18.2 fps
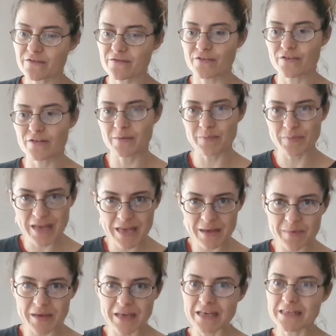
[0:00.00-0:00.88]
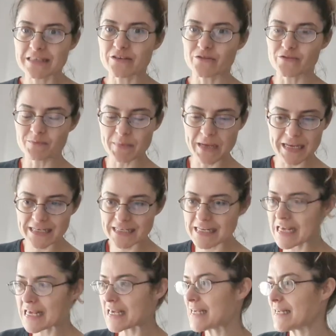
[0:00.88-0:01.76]
for babies or make
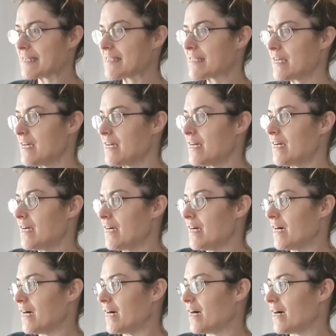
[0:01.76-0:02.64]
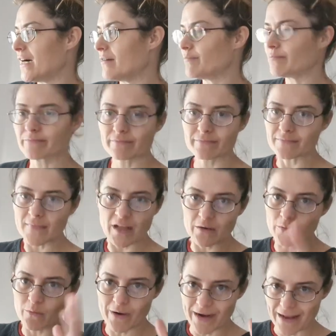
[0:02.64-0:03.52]
teas,
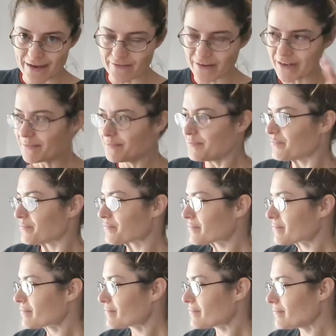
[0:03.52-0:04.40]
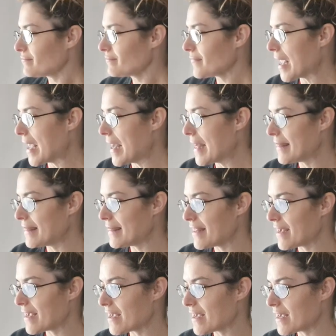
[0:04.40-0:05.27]
whatever. And
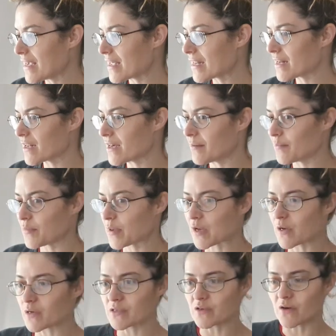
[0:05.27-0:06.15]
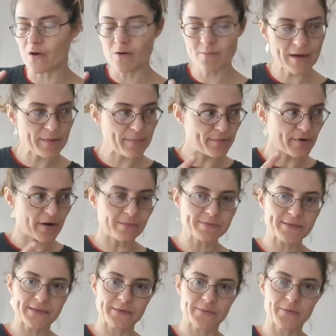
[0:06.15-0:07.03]
then, because all my
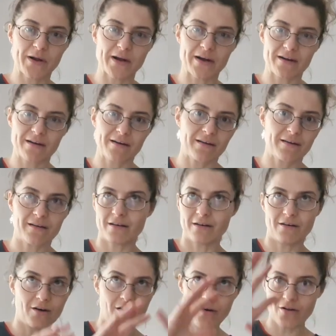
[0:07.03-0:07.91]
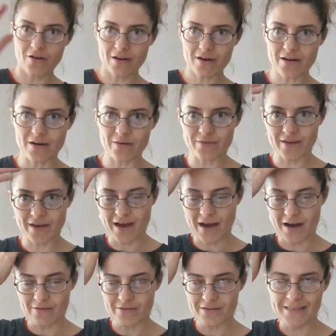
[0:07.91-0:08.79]
props were all around the
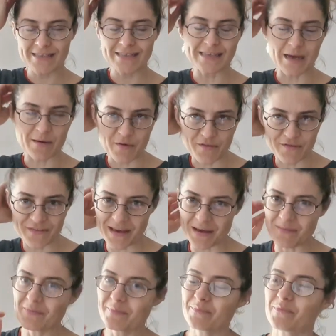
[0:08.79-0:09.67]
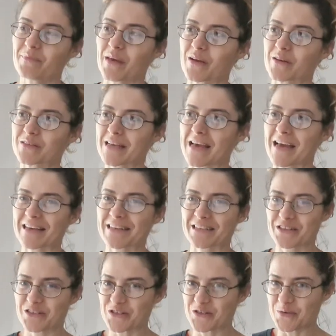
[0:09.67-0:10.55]
house, some of them, because I had
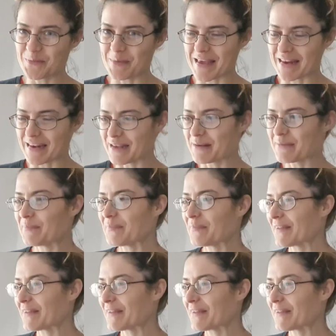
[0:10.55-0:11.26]
too many,